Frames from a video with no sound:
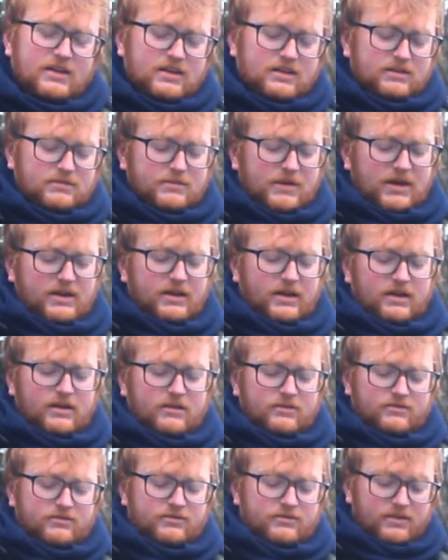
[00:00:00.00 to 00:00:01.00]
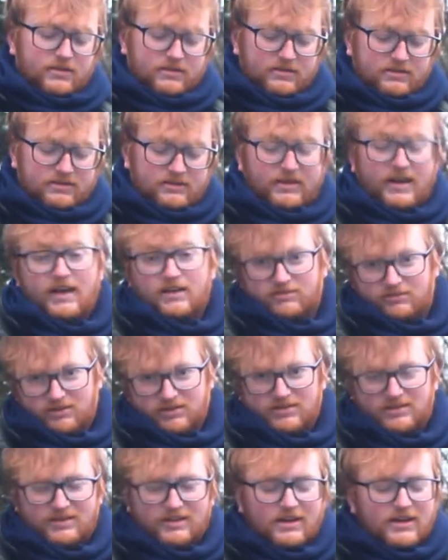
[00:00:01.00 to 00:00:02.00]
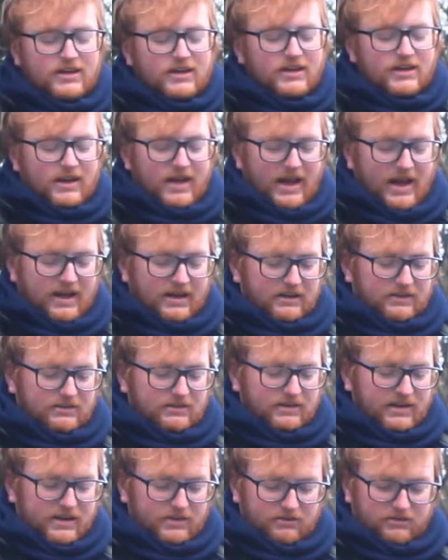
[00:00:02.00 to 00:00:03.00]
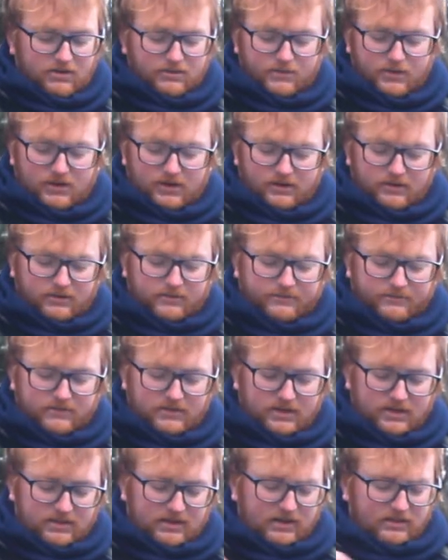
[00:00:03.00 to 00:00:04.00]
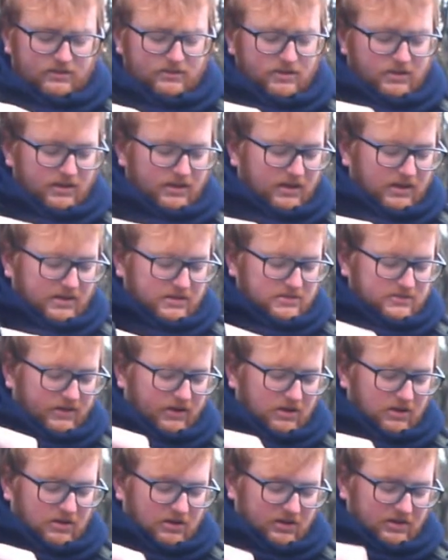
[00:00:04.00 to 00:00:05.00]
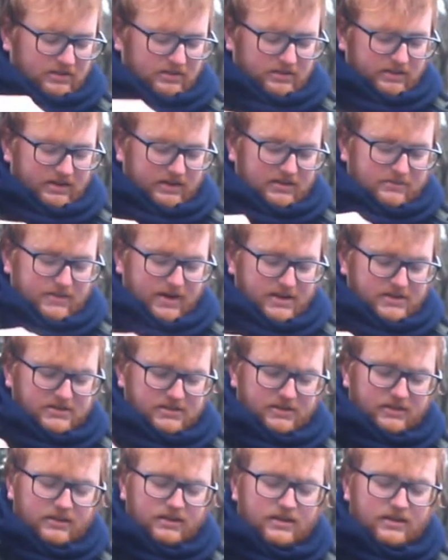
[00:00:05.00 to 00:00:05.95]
It's made out of canvas and leather up here, and that's going to age very nicely, I'd imagine.